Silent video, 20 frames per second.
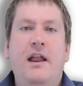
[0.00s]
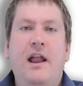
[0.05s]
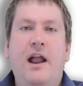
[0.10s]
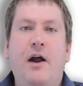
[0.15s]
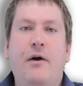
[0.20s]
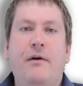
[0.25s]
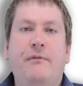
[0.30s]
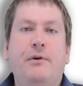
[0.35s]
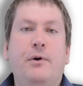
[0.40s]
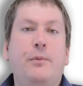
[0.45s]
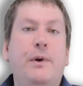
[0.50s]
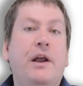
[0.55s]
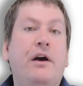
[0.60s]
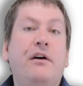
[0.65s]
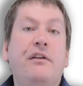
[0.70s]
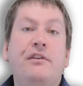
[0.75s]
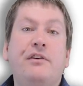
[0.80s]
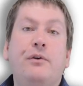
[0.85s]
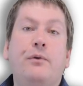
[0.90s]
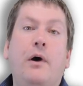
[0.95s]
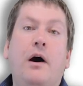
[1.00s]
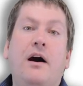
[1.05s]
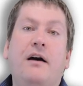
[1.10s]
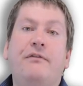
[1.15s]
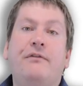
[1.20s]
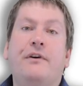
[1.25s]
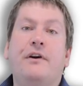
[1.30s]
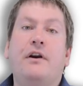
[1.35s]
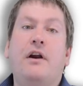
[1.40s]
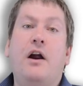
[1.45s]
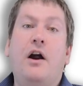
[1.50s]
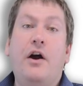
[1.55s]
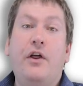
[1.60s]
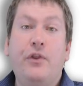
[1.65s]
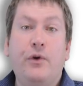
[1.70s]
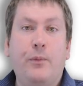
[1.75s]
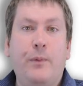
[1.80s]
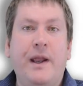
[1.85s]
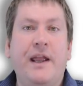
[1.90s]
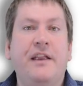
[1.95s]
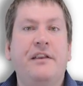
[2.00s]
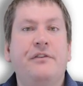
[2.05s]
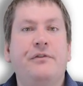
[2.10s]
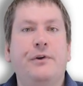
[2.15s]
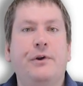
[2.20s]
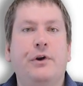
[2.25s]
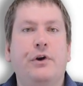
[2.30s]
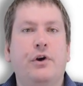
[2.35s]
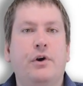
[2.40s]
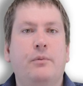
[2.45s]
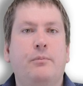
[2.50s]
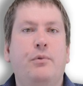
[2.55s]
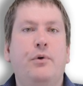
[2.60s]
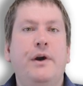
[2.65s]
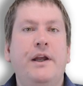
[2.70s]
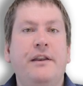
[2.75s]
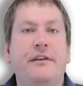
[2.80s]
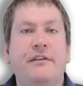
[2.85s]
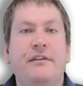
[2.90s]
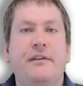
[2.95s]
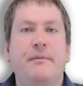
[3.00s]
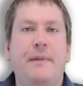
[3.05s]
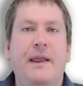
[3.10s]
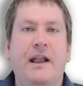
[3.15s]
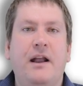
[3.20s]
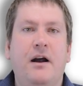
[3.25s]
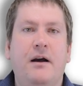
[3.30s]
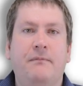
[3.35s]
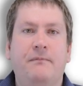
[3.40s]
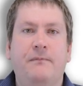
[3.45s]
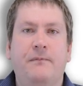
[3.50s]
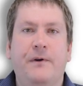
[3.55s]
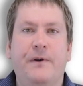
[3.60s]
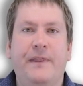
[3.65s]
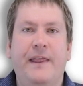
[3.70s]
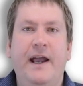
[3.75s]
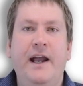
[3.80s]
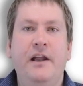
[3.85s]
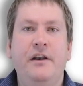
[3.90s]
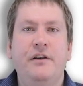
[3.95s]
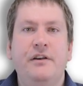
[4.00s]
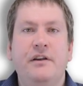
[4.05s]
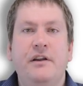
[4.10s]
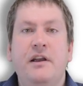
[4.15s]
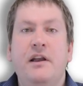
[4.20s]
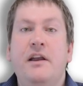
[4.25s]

However, we also offer other ways for you to earn points to make up for that.